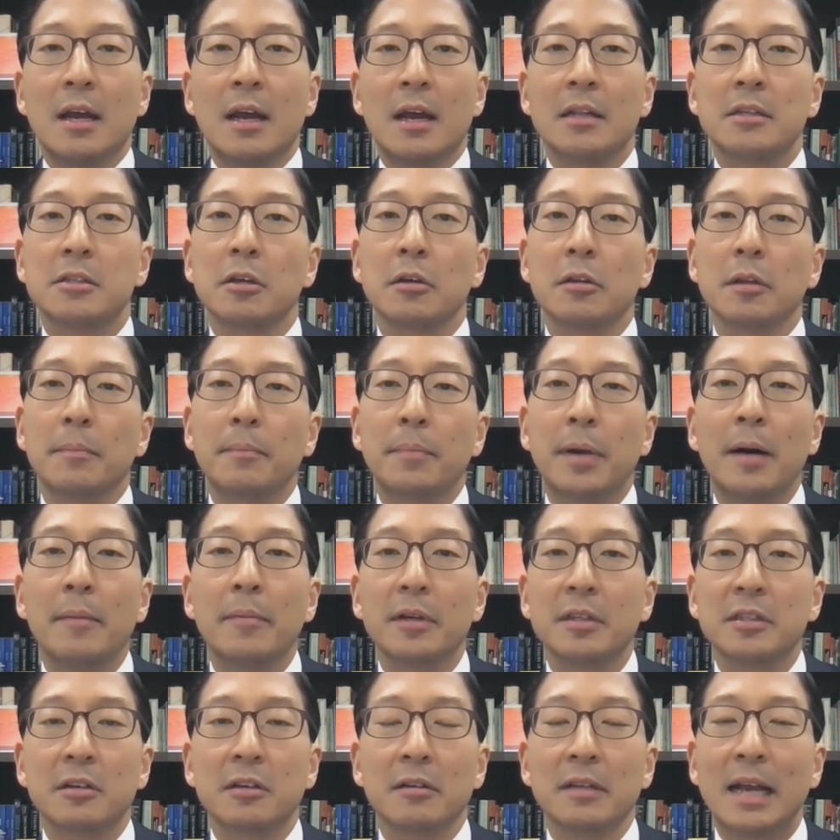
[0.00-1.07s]
And so the
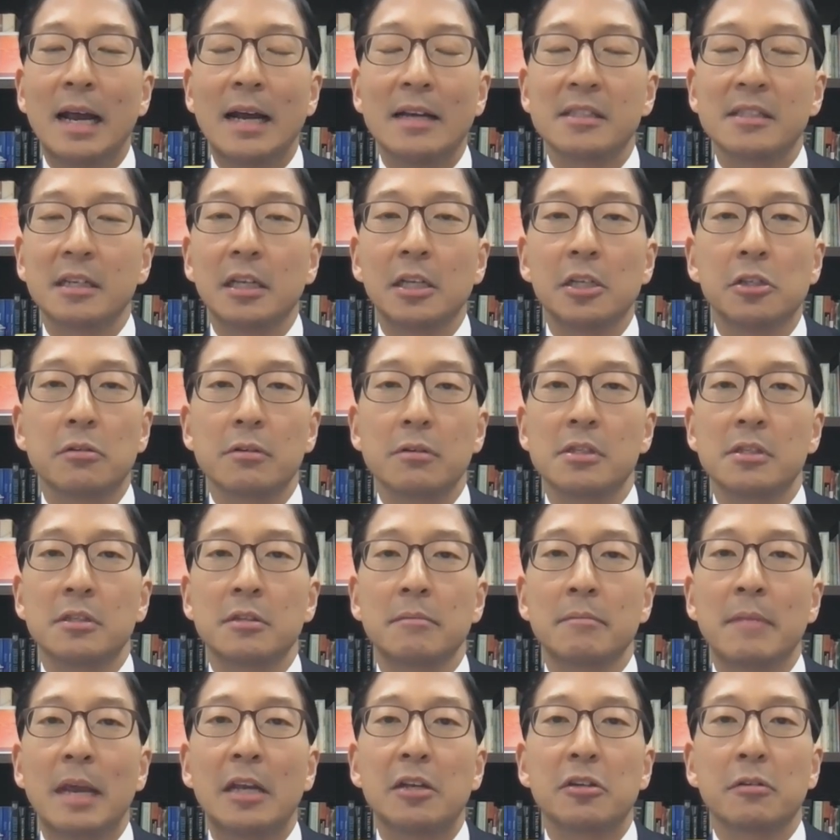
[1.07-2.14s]
public certainly has an interest
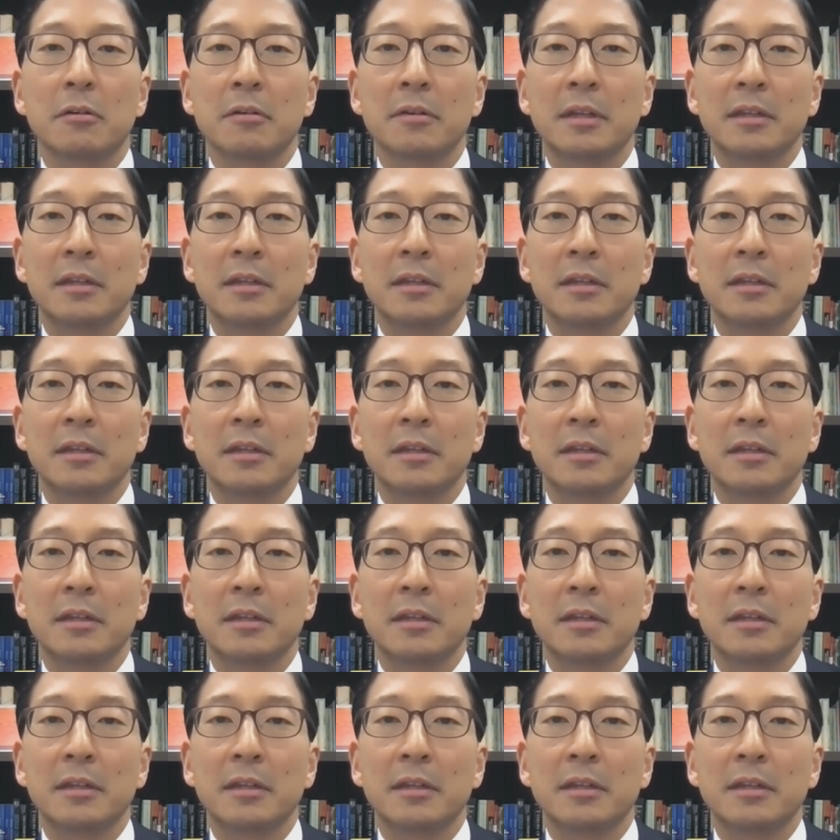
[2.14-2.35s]
to make sure